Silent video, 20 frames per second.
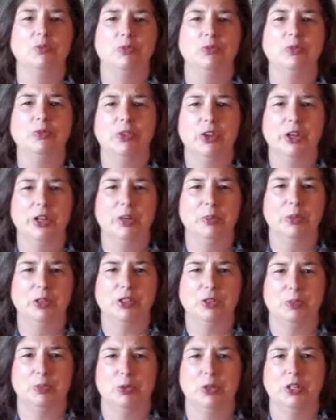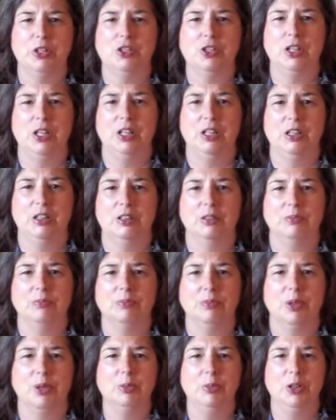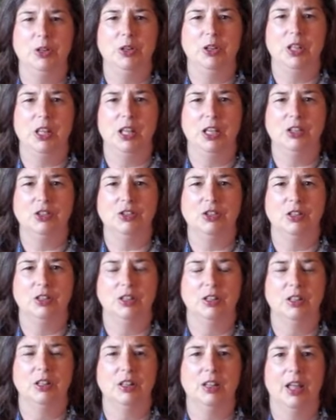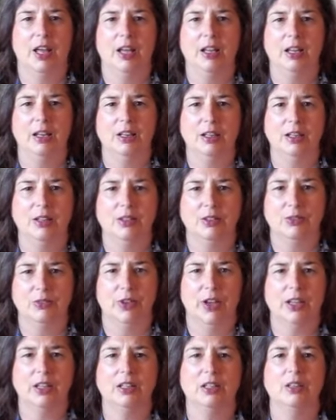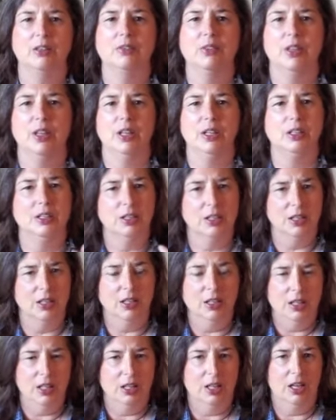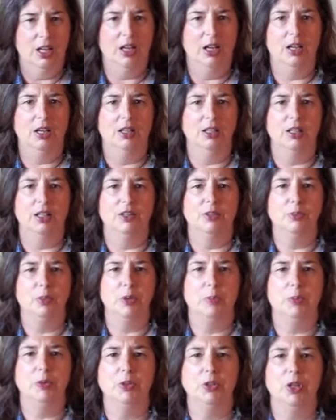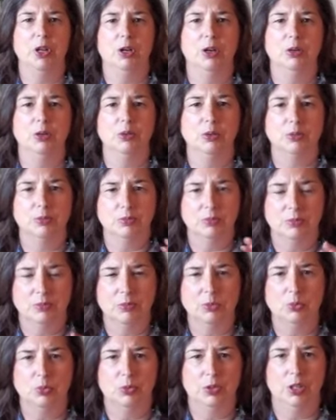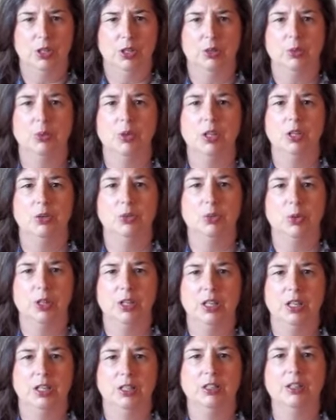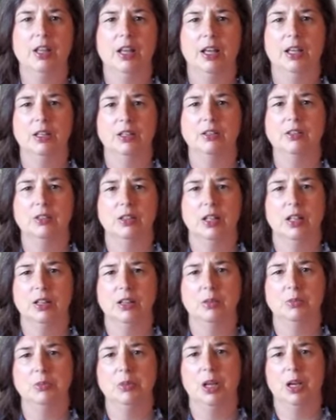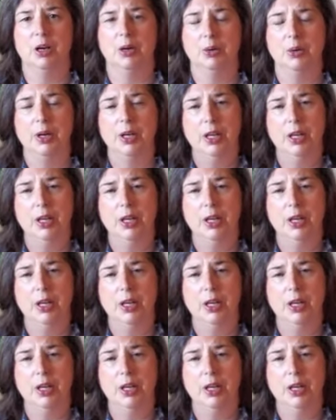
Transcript: very much appreciate communication that is effective, that lets people know you know, what you really intend to let them know.